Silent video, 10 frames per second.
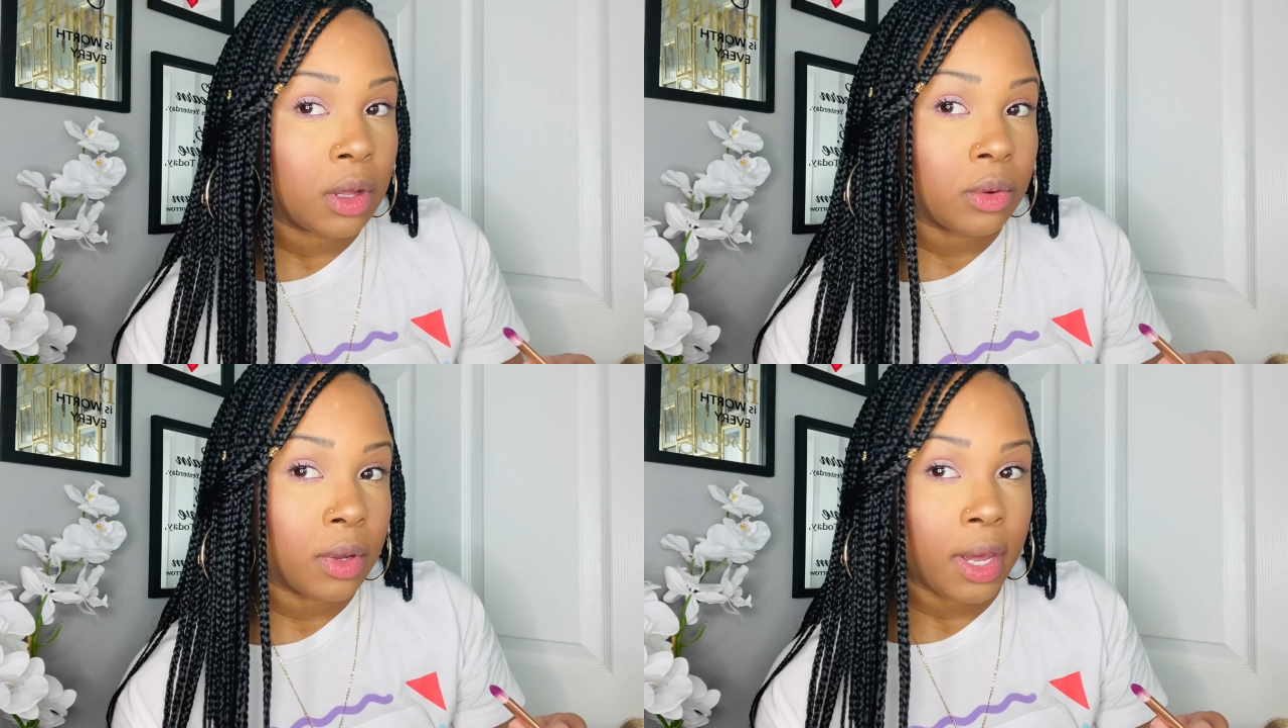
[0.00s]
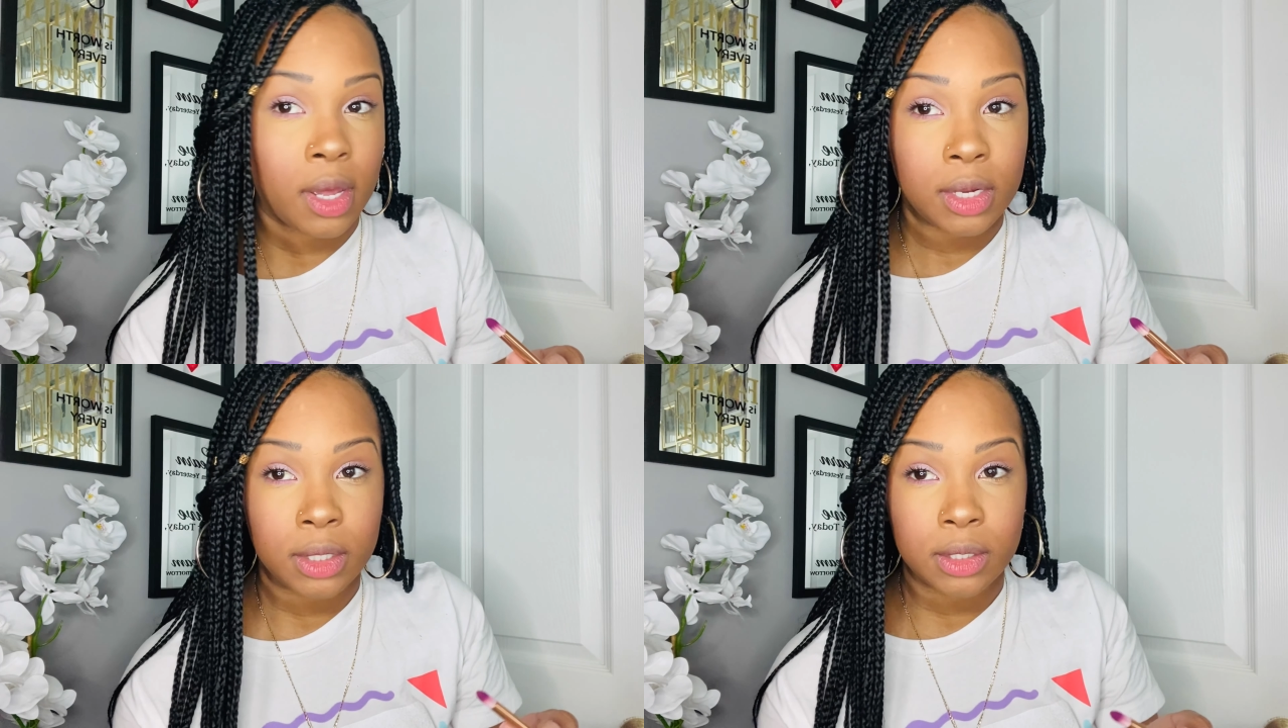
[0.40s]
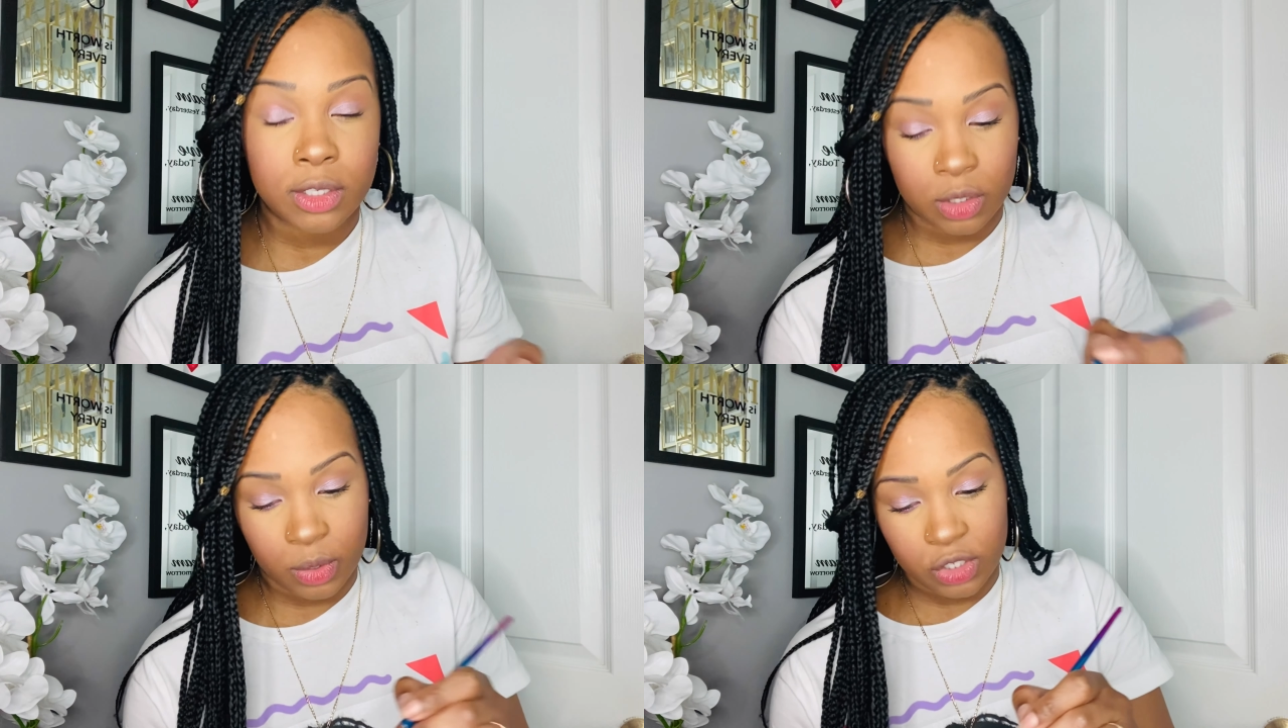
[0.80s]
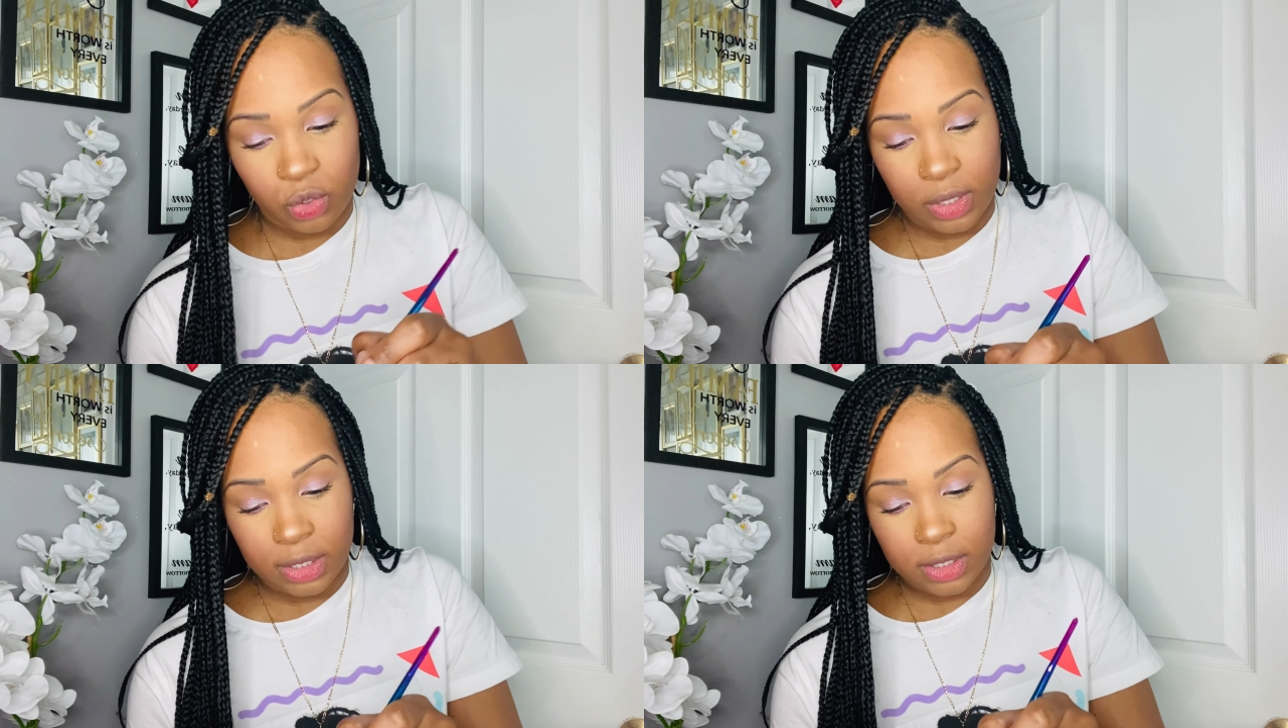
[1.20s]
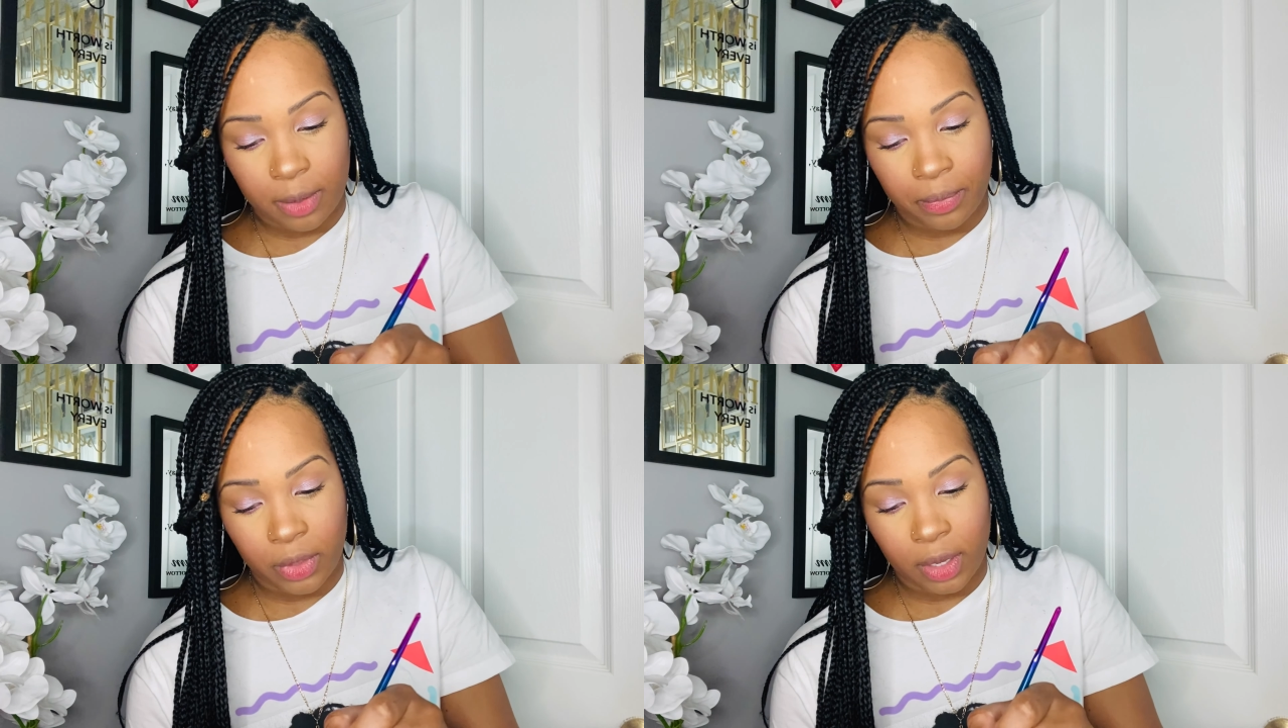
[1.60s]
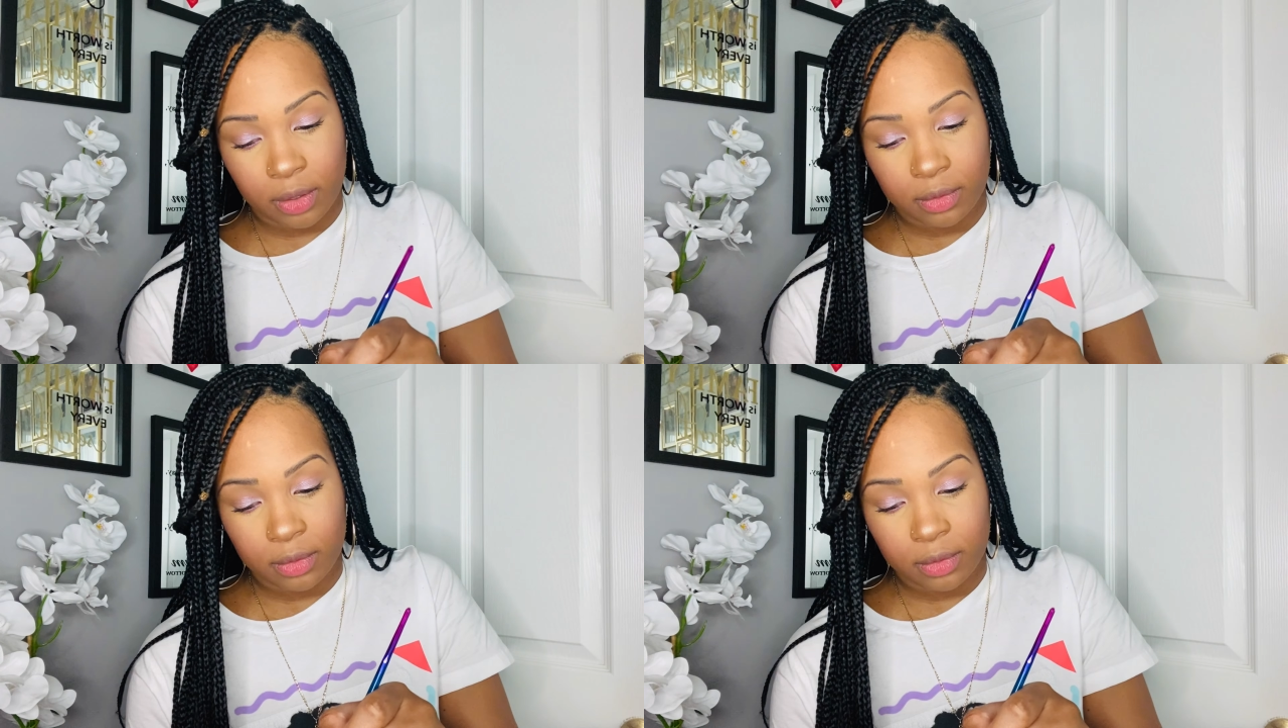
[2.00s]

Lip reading: Okay, so it's doing something.